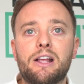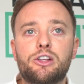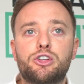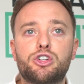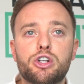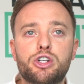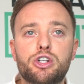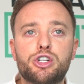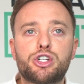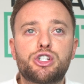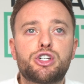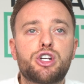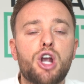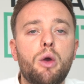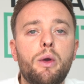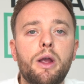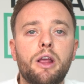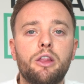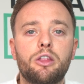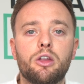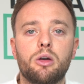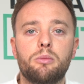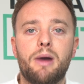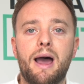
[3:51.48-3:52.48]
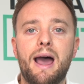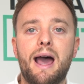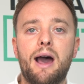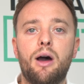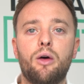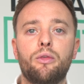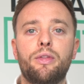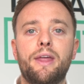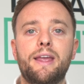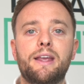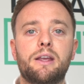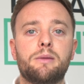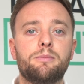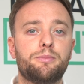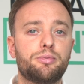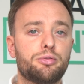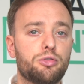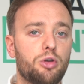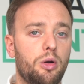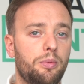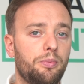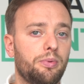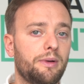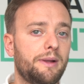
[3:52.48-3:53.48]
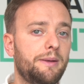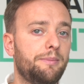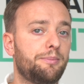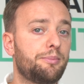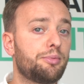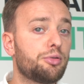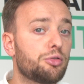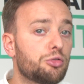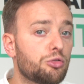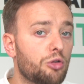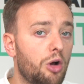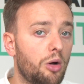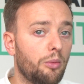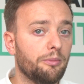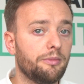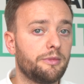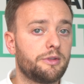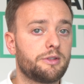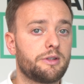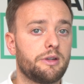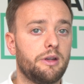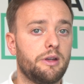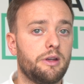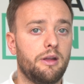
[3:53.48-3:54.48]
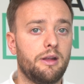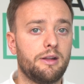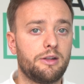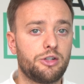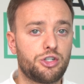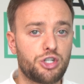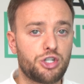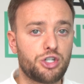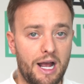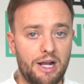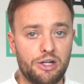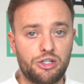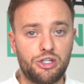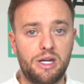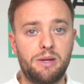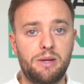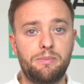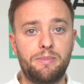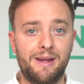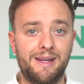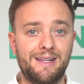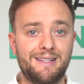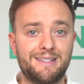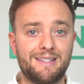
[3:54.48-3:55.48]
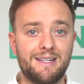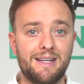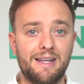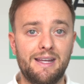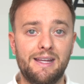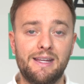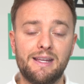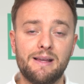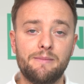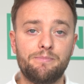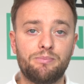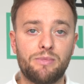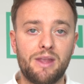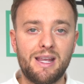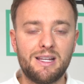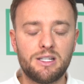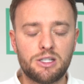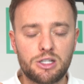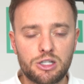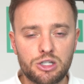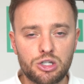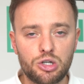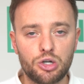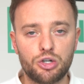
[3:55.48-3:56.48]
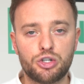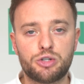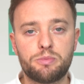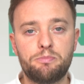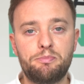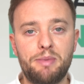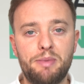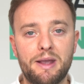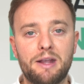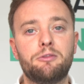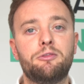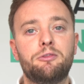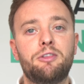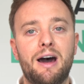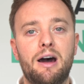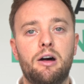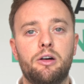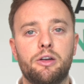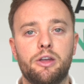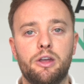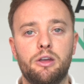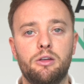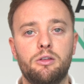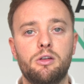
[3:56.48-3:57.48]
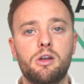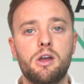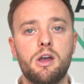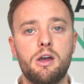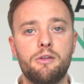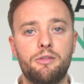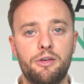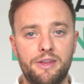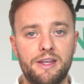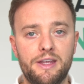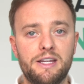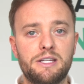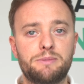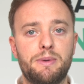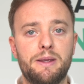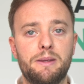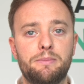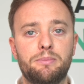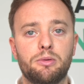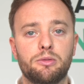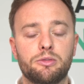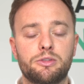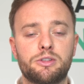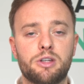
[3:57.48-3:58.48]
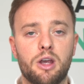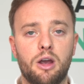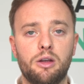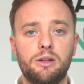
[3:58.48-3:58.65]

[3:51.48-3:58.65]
just showing them how they can properly prompt ChatGPT is such big value for these people. So